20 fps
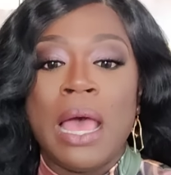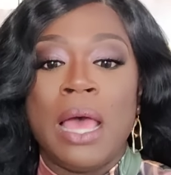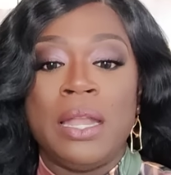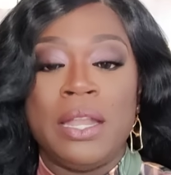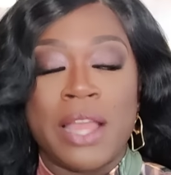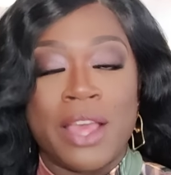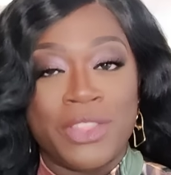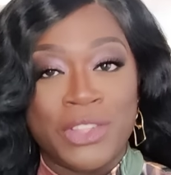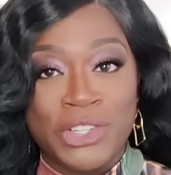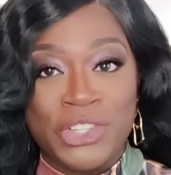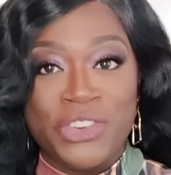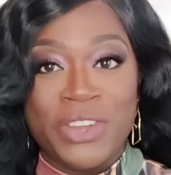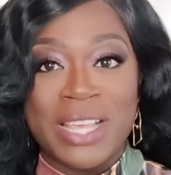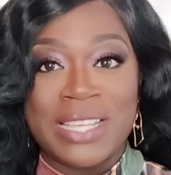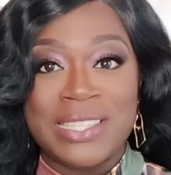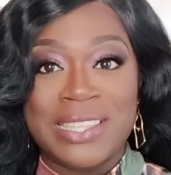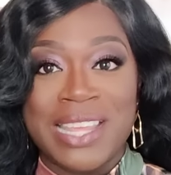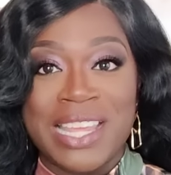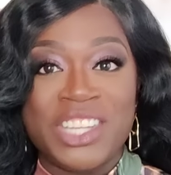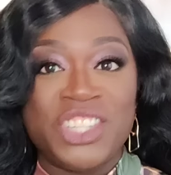Another
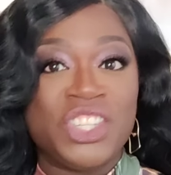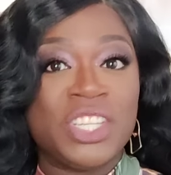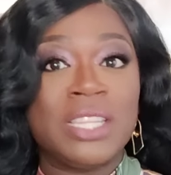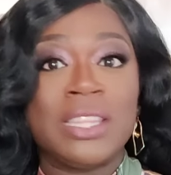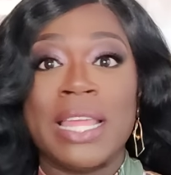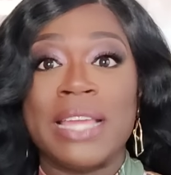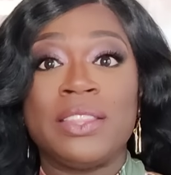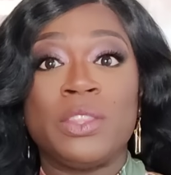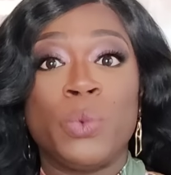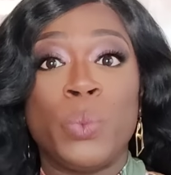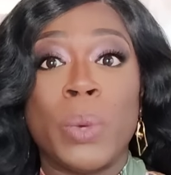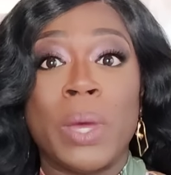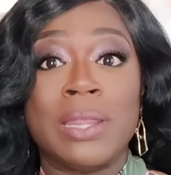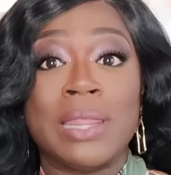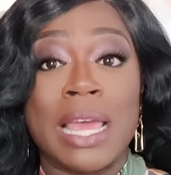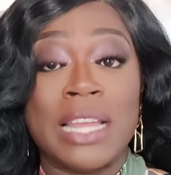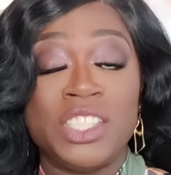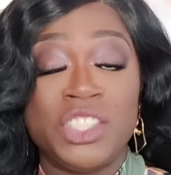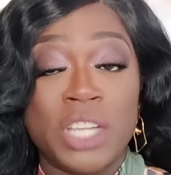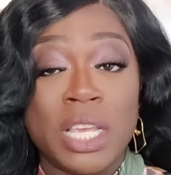translation, like the
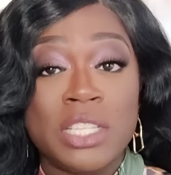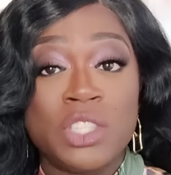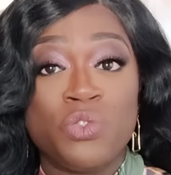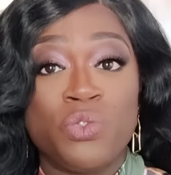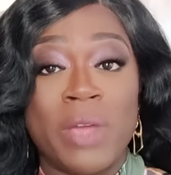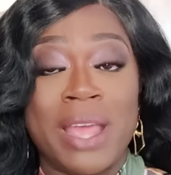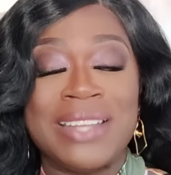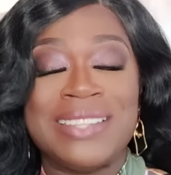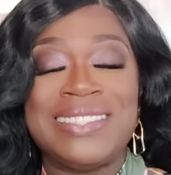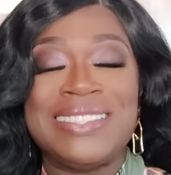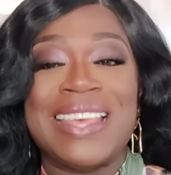one I just read,